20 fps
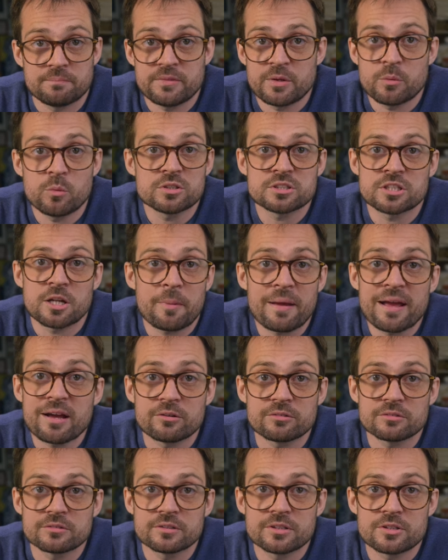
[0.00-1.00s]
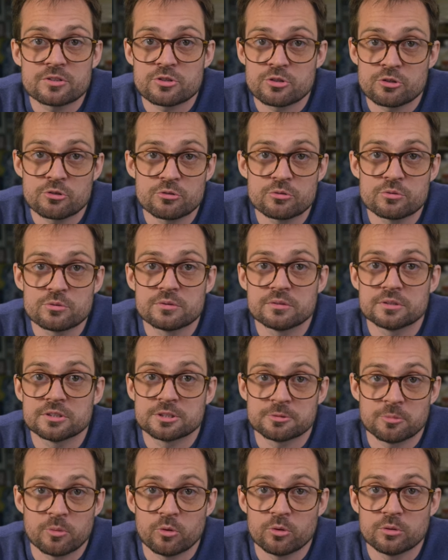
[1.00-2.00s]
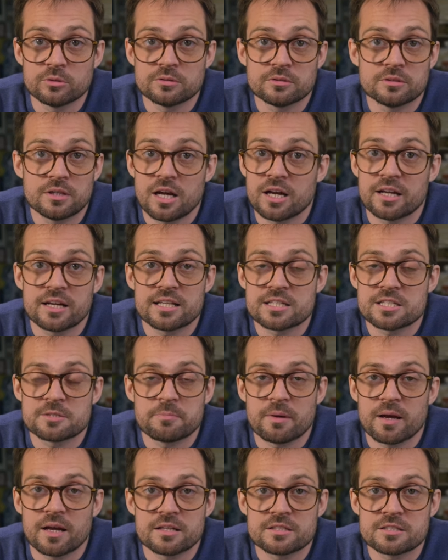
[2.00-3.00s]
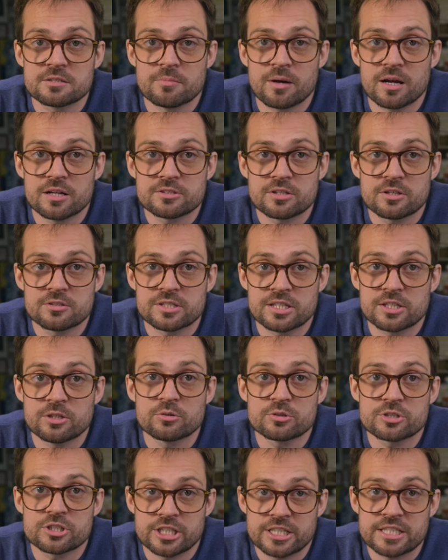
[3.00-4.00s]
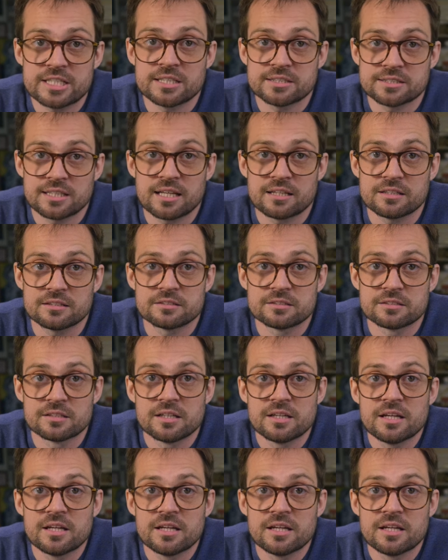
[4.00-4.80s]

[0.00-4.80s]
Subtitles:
It wasn't about the two small, uninspired tomatoes in your shitty salad.